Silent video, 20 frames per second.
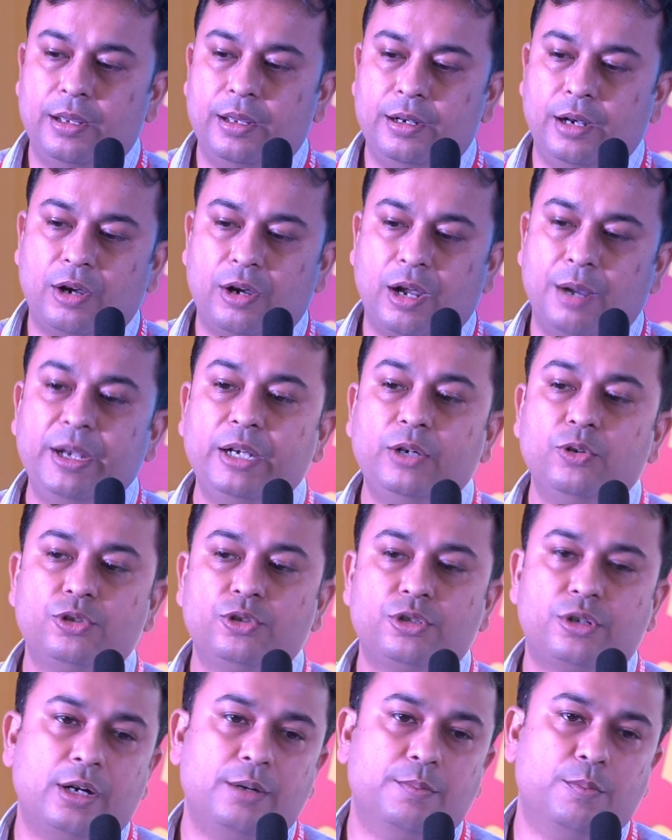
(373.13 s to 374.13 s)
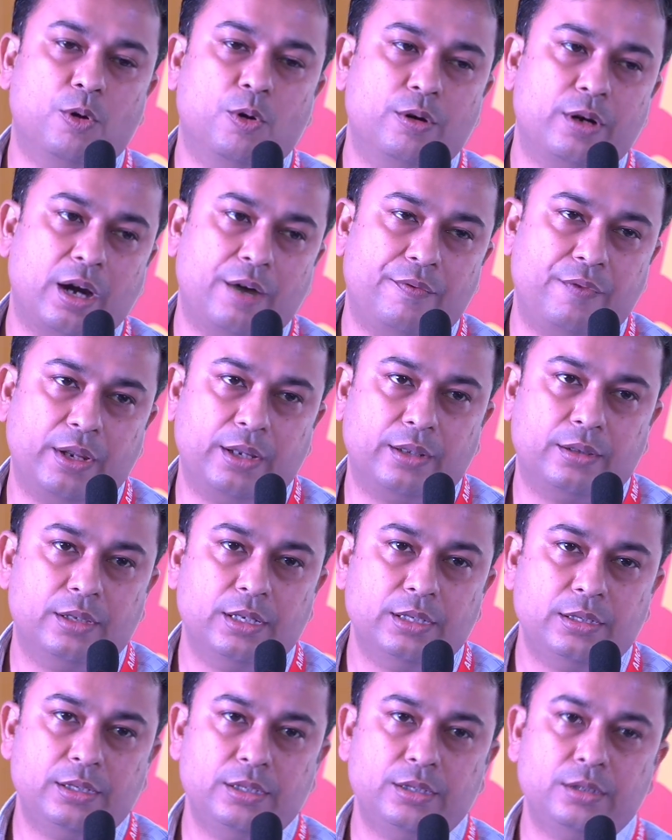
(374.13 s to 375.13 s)
Now coming to strut bone grafting.
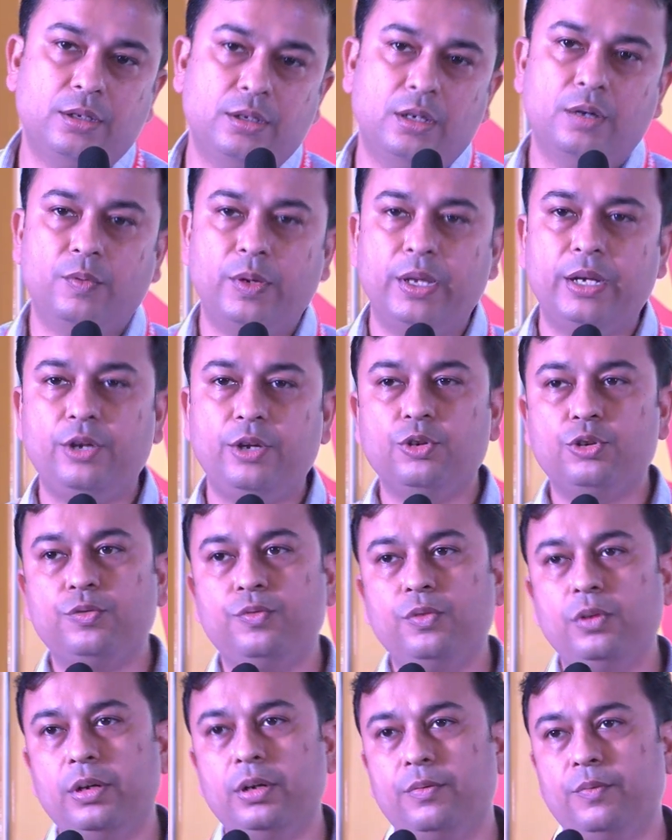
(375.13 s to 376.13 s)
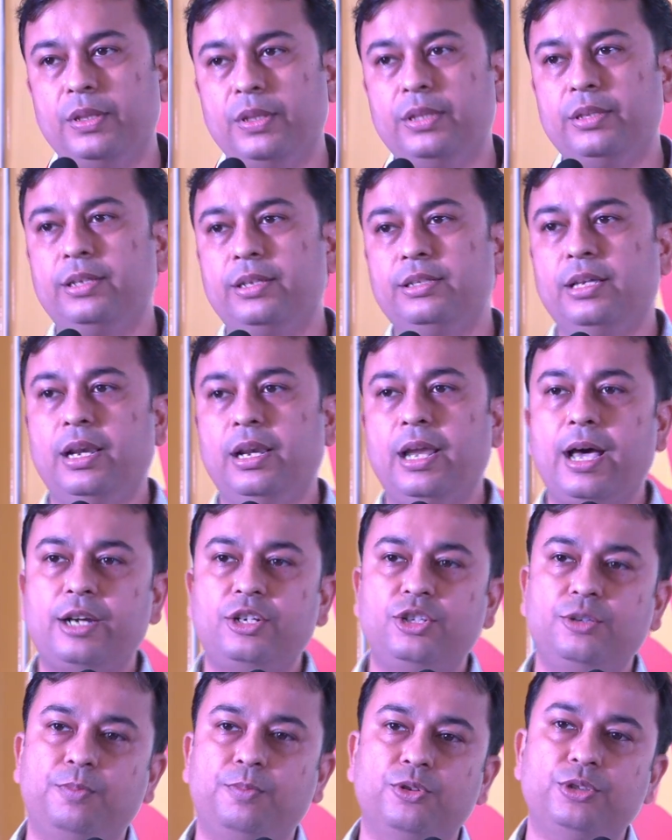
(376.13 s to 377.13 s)
This is very useful when there is a
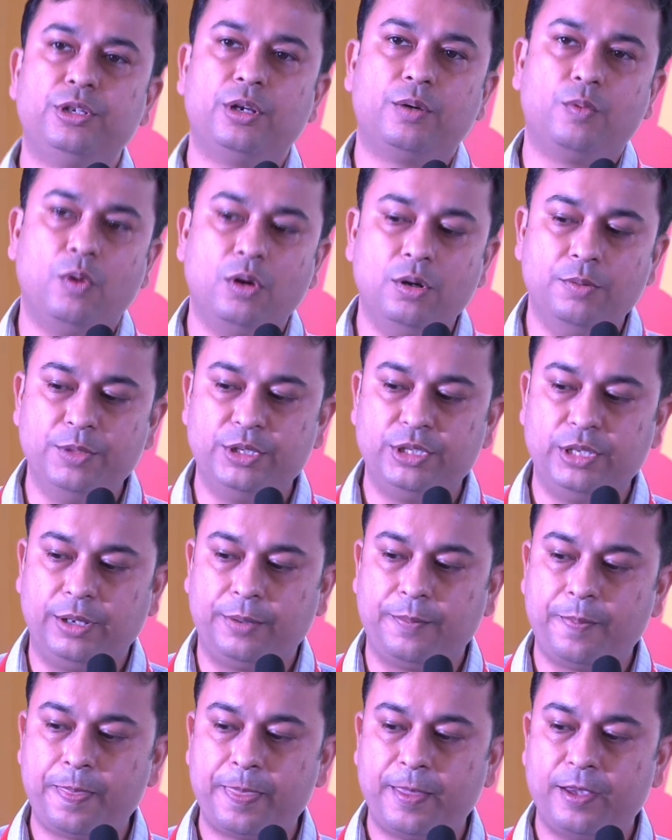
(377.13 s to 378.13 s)
large posterior wall missing.